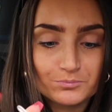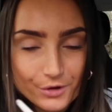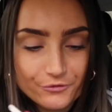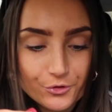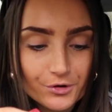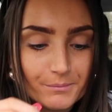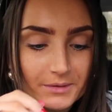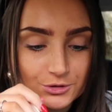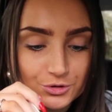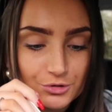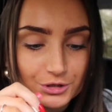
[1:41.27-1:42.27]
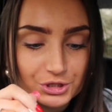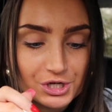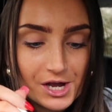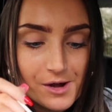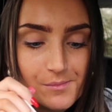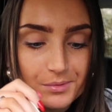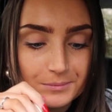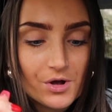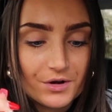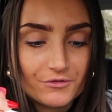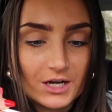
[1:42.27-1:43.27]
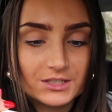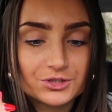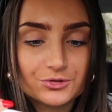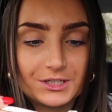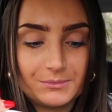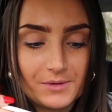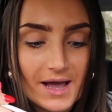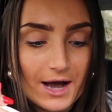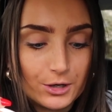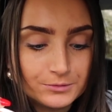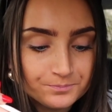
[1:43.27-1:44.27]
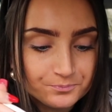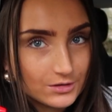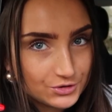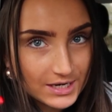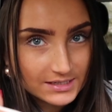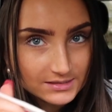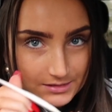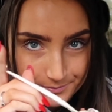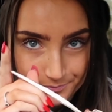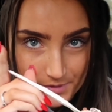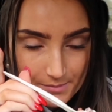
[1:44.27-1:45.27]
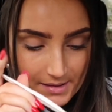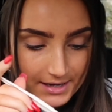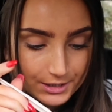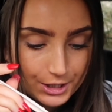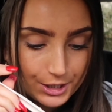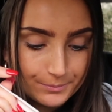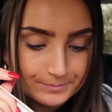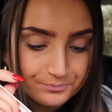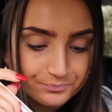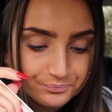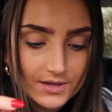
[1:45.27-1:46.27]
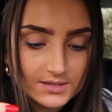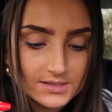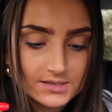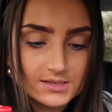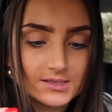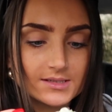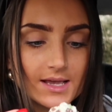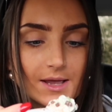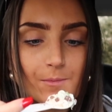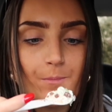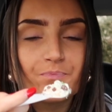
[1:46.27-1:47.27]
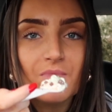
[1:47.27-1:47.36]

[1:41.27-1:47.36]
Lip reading: If you're a mint choc chip, kind of ice cream gal, Jazz, I'm adding you. This is insane.